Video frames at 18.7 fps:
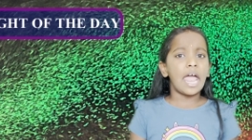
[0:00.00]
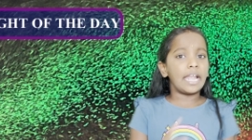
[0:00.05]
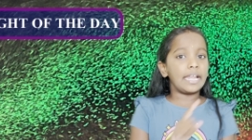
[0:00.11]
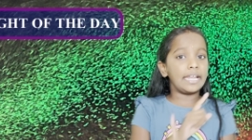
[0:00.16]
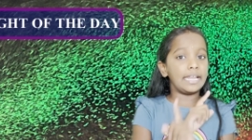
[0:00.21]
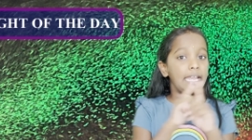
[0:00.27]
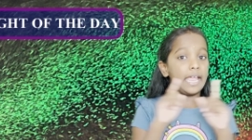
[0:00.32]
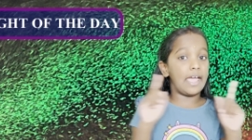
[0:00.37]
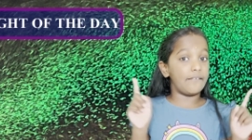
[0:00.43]

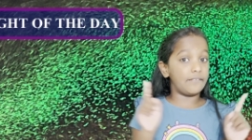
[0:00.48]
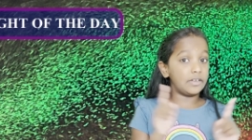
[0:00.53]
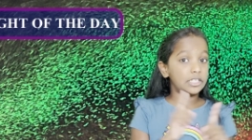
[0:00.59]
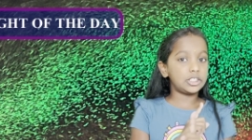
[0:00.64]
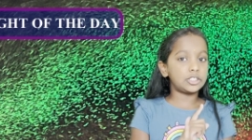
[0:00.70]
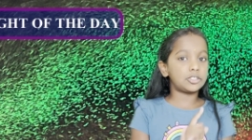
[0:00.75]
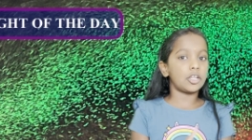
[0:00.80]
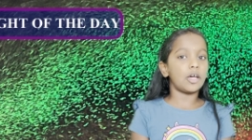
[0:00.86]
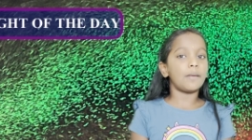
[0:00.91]
never
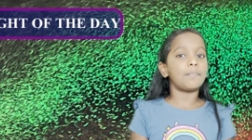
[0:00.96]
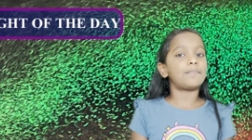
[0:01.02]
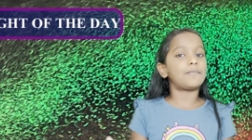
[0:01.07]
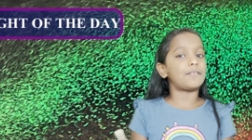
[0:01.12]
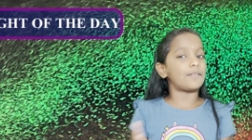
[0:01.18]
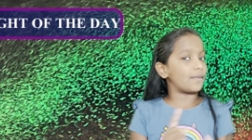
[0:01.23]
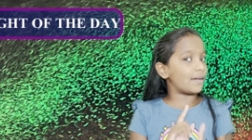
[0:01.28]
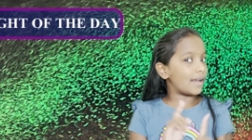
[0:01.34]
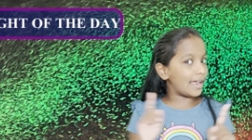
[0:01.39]

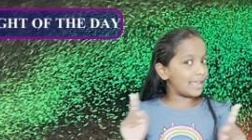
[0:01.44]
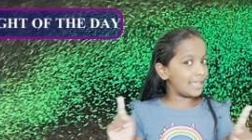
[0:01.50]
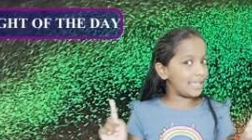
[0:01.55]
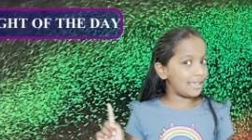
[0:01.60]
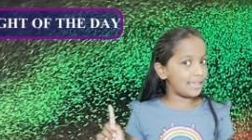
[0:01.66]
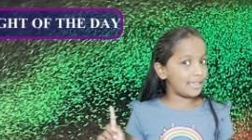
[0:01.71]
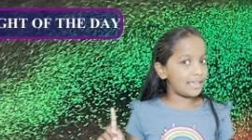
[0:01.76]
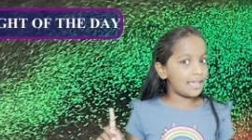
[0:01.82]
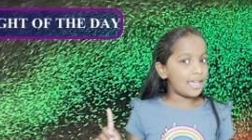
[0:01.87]
stop
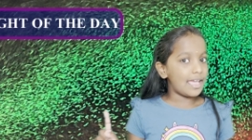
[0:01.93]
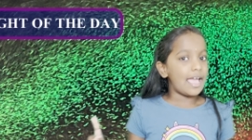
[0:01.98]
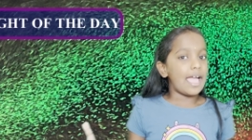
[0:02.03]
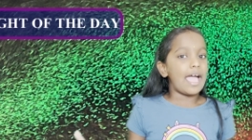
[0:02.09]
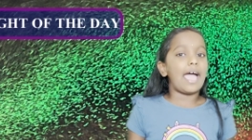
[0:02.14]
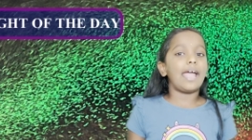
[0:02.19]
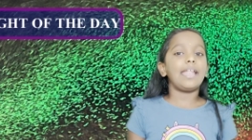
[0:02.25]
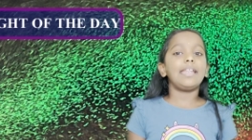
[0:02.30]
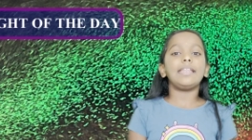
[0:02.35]
trying
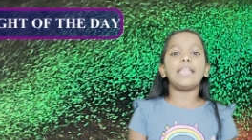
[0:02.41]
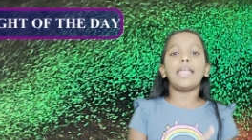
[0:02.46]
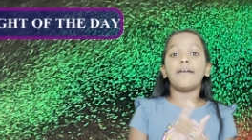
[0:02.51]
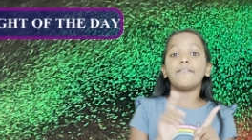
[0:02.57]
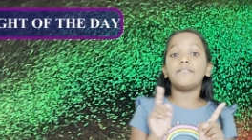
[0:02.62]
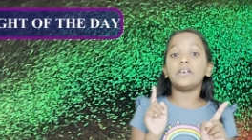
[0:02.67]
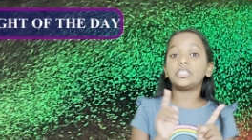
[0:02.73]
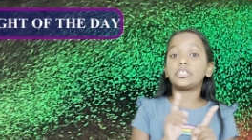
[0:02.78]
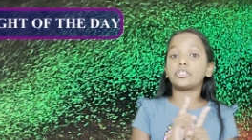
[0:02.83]
and
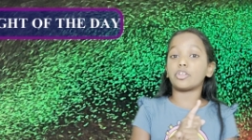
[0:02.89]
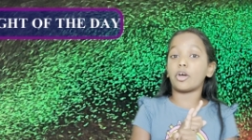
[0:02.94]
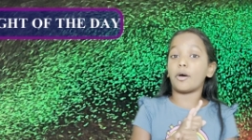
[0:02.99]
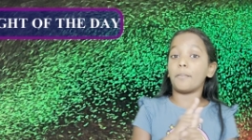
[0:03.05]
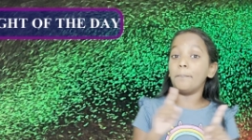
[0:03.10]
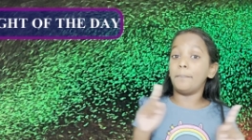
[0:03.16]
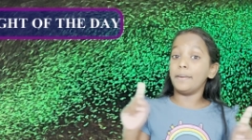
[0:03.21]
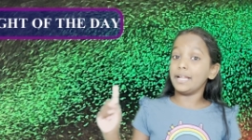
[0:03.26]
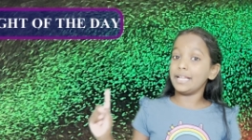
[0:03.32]
never
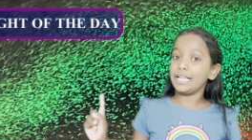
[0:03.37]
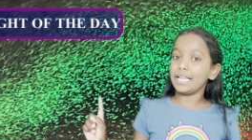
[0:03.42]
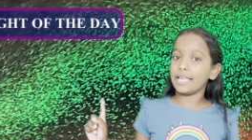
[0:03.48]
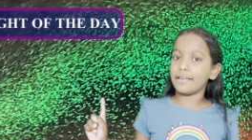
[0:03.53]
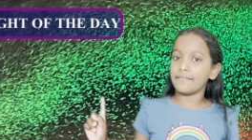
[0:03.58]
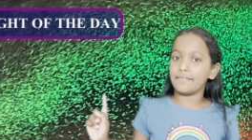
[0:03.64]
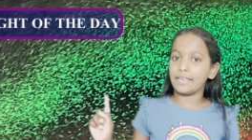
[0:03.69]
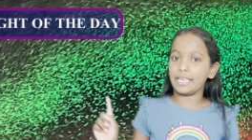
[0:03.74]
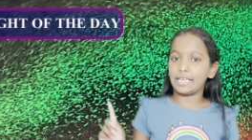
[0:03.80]
stop
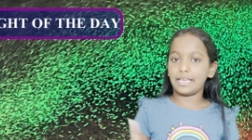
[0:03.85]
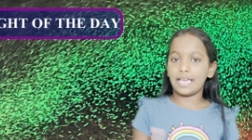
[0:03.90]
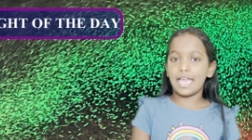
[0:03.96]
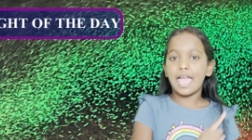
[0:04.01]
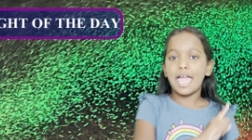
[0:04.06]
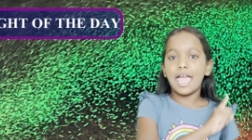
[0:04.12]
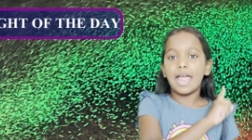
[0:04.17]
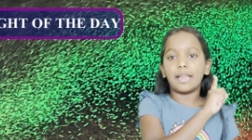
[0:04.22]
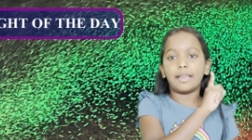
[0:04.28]
believing.
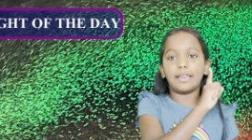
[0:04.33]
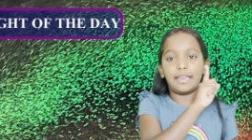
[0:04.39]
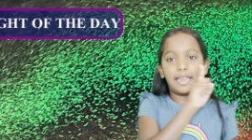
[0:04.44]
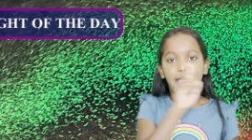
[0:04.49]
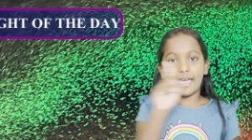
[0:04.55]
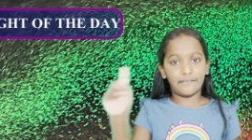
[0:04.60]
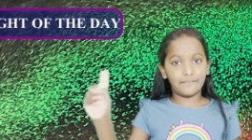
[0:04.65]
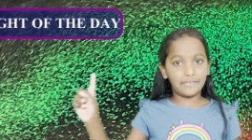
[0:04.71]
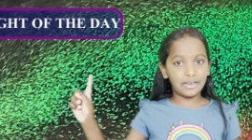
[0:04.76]

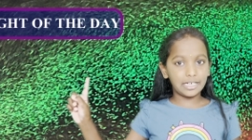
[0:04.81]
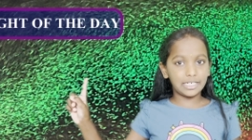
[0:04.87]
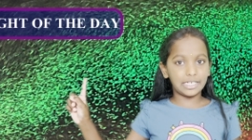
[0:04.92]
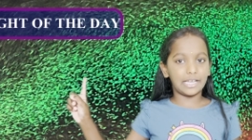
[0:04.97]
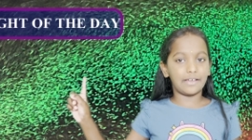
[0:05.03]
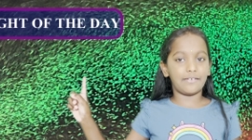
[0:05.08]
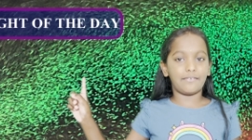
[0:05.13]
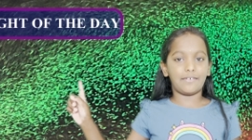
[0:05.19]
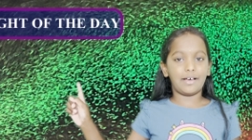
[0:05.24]
Never
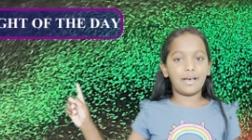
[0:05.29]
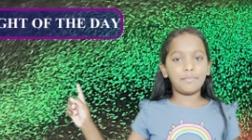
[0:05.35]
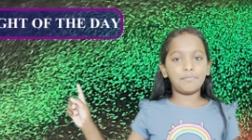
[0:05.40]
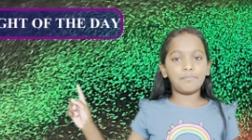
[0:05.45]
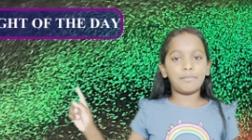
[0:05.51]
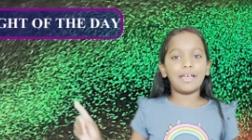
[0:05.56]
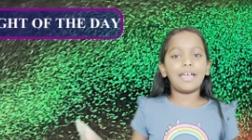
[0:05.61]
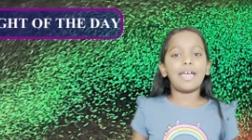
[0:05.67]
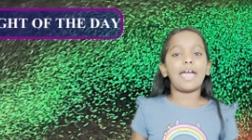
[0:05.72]
give
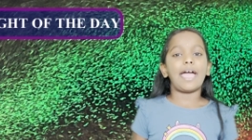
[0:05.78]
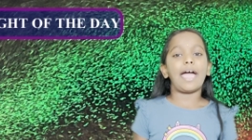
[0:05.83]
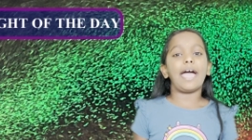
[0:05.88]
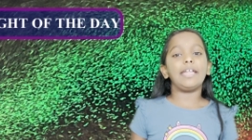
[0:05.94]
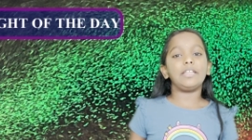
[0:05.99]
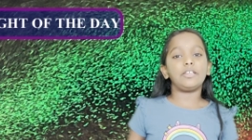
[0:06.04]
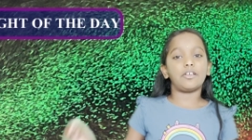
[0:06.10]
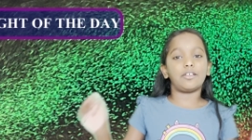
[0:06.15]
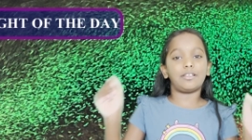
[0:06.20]
up
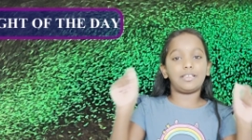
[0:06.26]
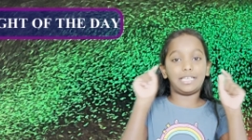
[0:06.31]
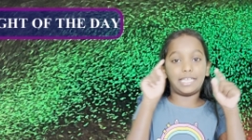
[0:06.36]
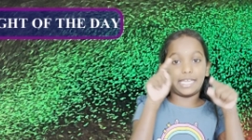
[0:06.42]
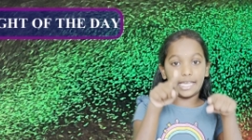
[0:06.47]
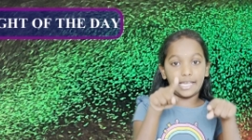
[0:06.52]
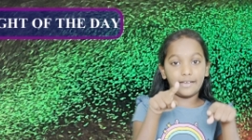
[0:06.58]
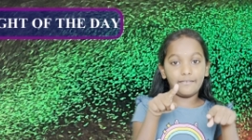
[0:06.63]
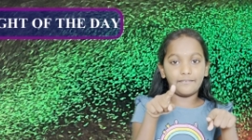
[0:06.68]
and your
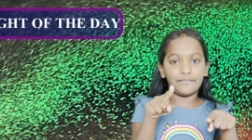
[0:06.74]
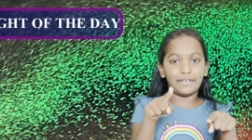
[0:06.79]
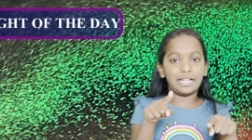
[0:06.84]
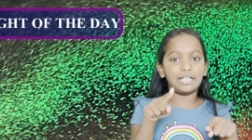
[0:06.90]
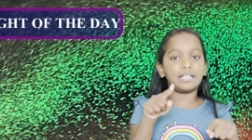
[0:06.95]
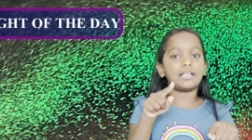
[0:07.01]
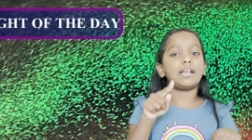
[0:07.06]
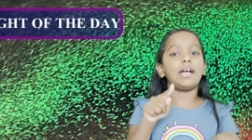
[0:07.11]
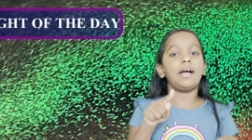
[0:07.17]
day
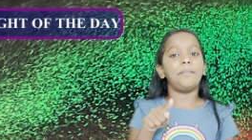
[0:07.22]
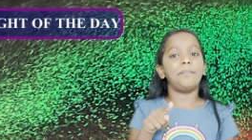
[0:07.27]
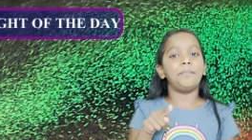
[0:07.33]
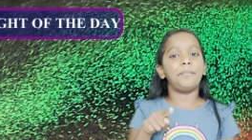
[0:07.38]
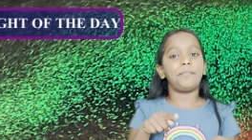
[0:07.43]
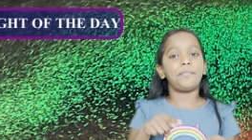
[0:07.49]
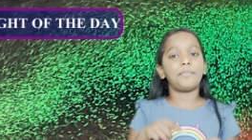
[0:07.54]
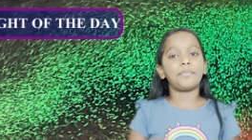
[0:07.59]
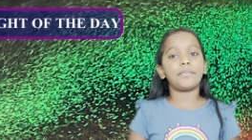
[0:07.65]
will
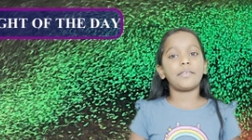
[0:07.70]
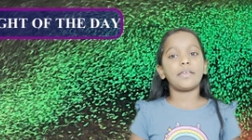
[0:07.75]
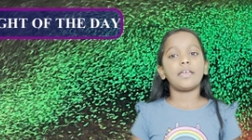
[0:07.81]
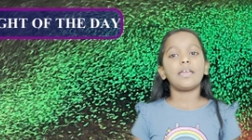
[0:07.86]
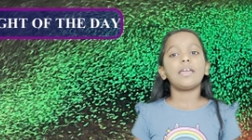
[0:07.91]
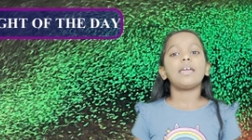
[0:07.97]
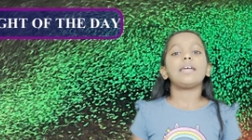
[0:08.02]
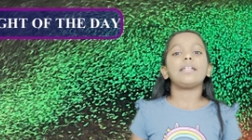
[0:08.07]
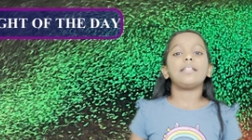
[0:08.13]
come.
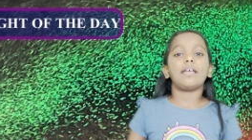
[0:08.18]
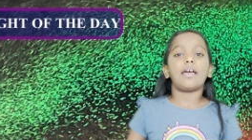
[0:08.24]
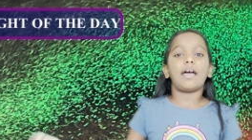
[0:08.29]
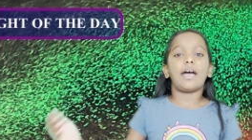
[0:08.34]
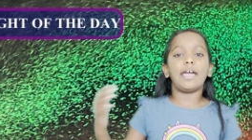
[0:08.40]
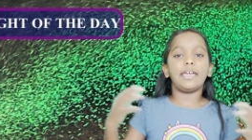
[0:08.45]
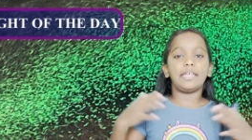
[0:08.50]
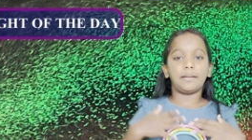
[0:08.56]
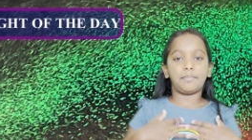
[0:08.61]

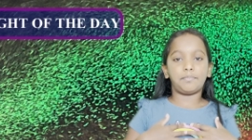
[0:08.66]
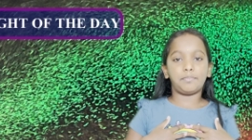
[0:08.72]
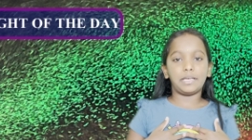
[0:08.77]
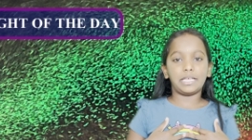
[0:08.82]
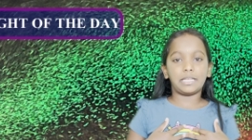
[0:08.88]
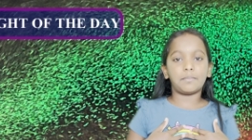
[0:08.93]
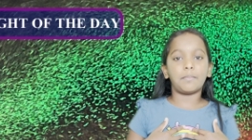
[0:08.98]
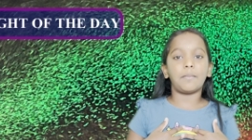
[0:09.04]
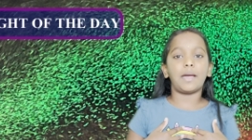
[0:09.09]
I
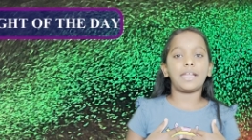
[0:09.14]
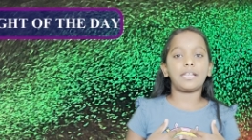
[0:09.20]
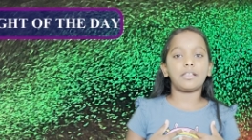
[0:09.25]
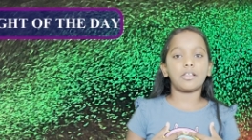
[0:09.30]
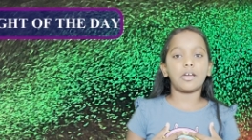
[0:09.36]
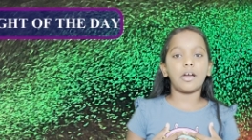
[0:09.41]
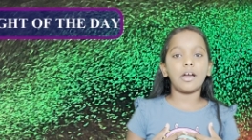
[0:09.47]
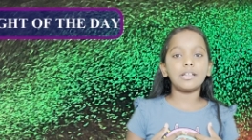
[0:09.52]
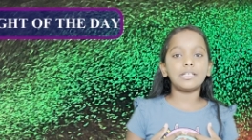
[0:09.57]
repeat my
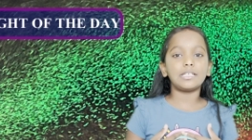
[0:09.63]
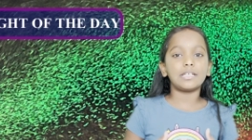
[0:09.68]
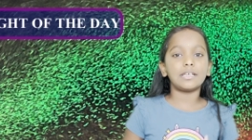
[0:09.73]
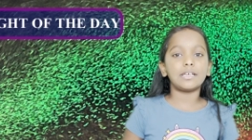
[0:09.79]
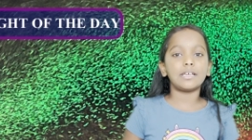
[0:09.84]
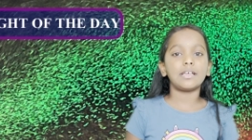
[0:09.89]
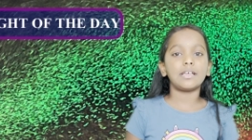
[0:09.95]
dart.